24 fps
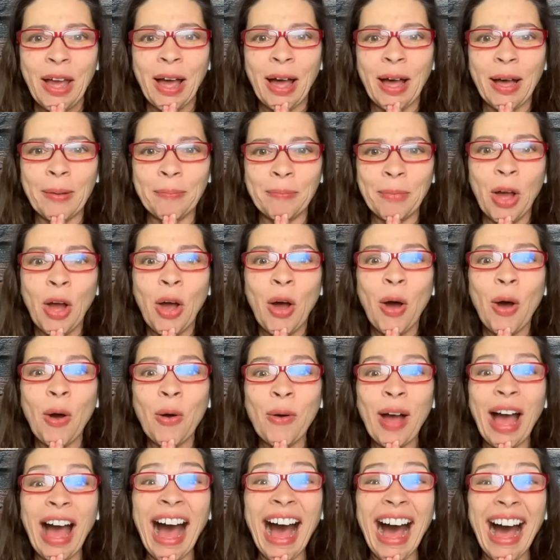
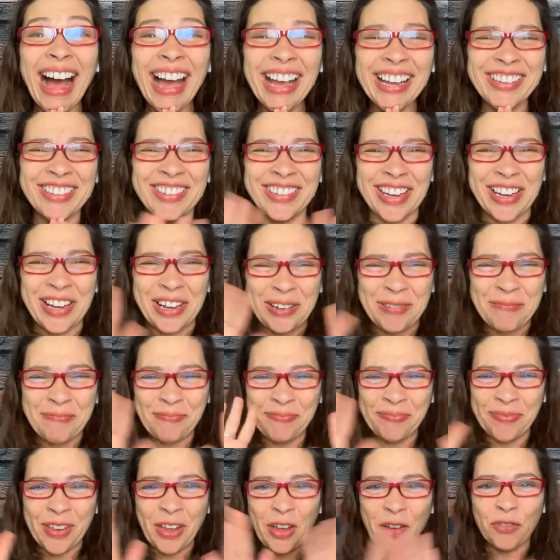Oh, hi,
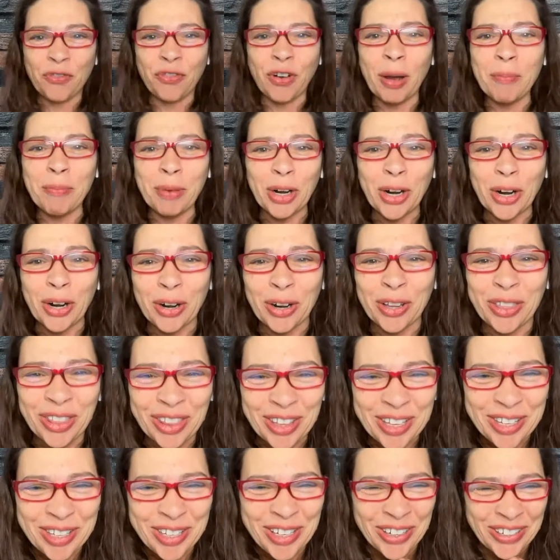Jim from Earth
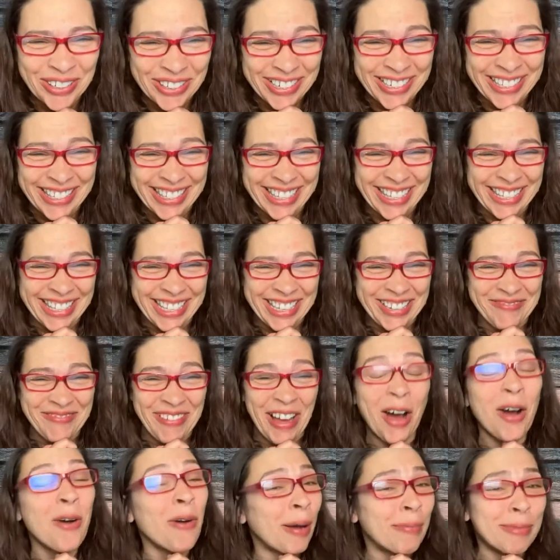solar system.
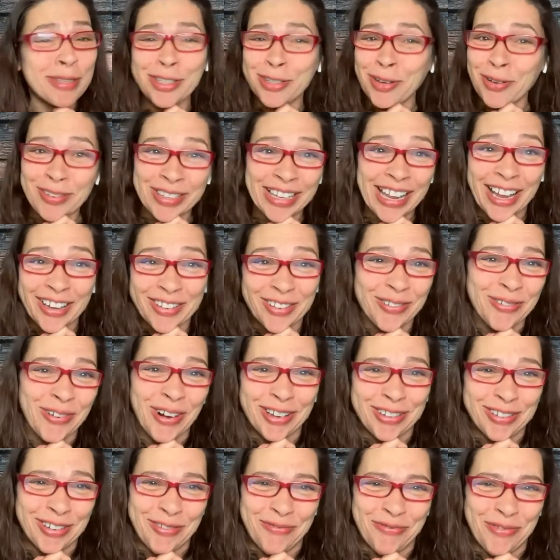Oh, I'm so glad you're
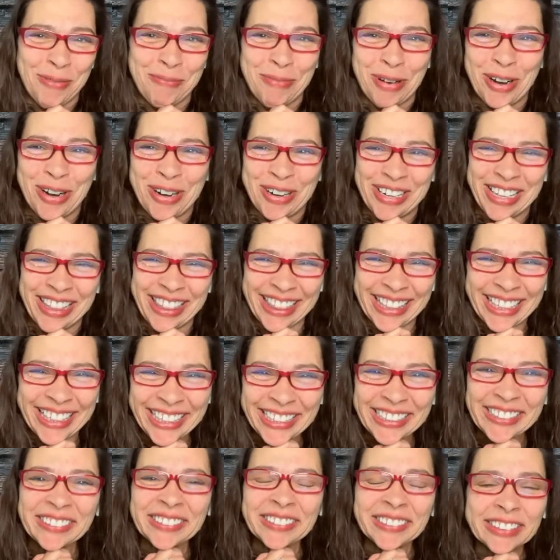watching from Earth.
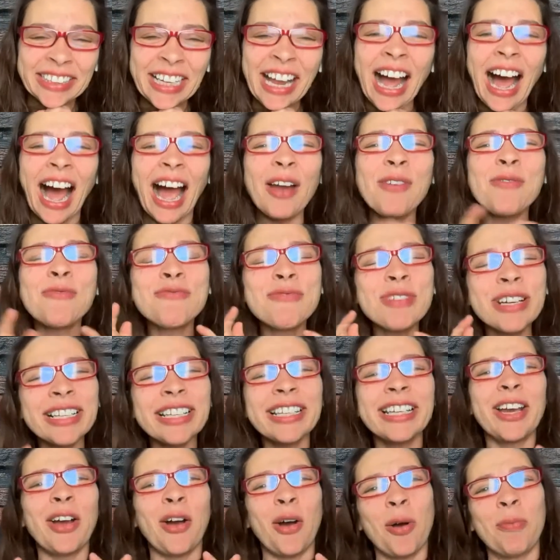I
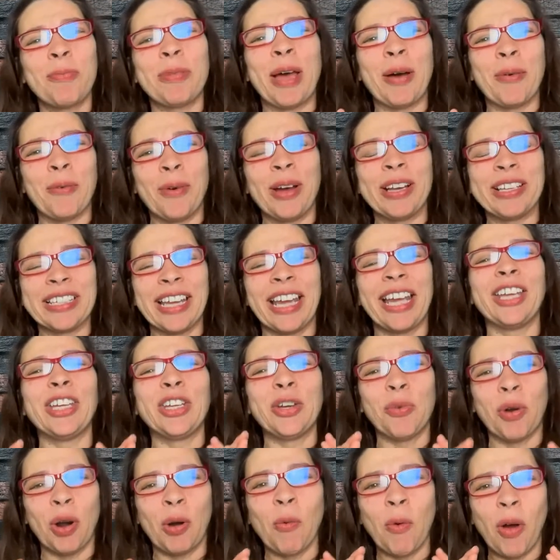really hope that one day
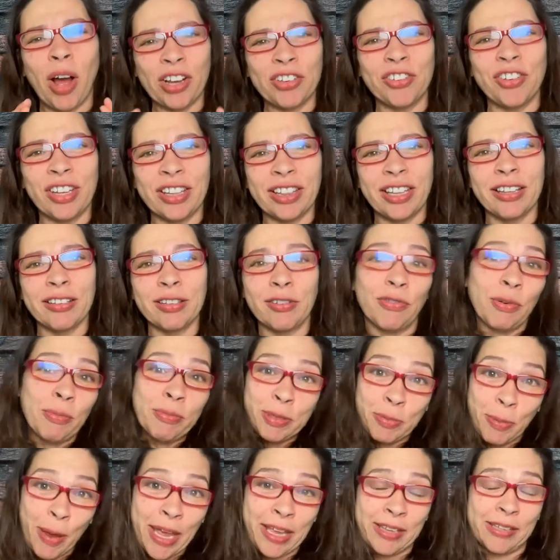you are watching this from
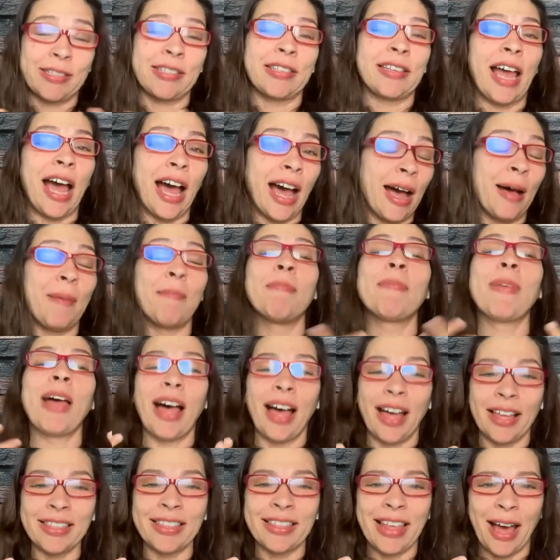space.
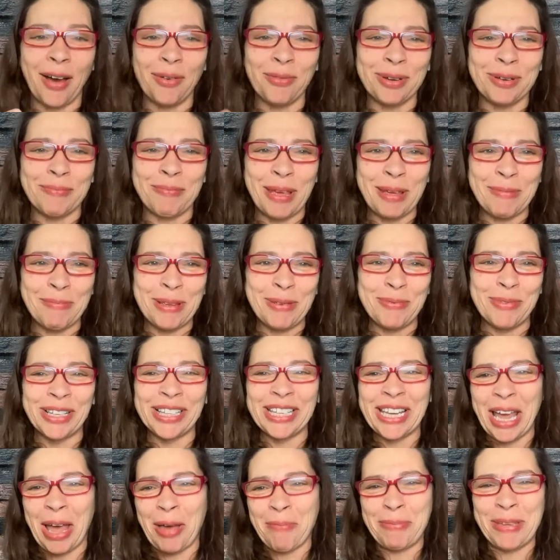That would make me
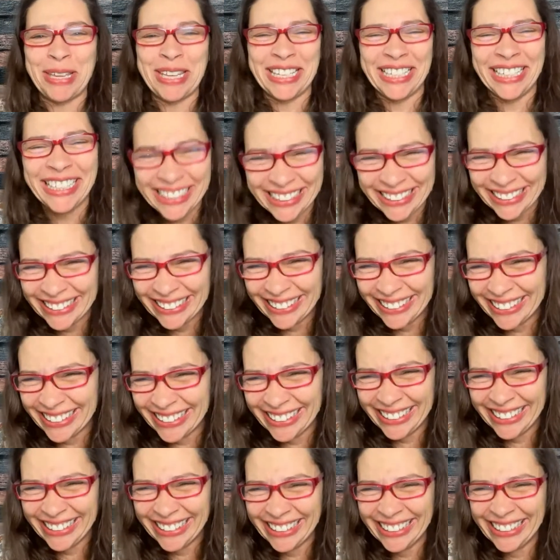really happy.
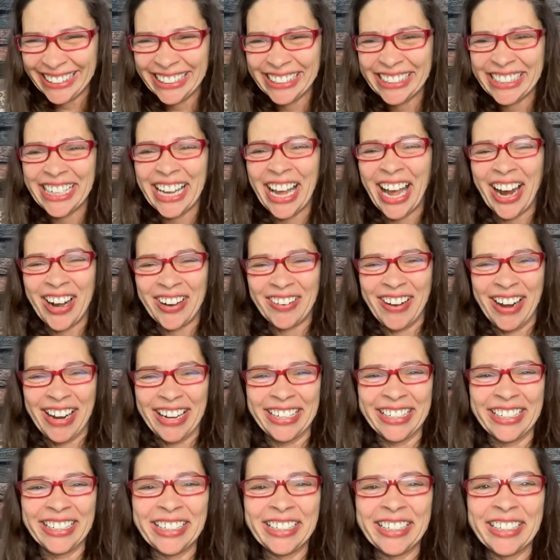All right,
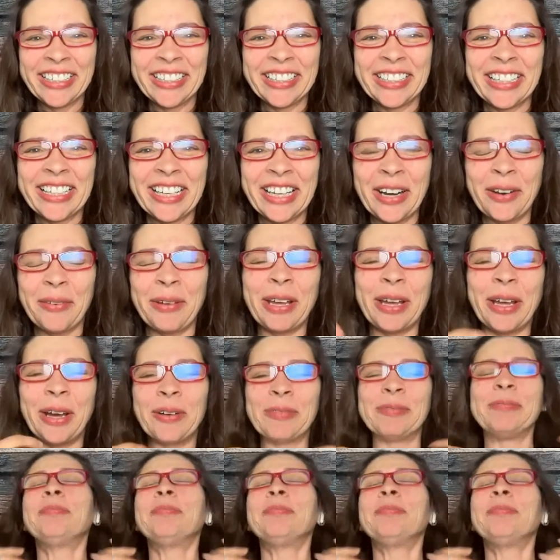here we go.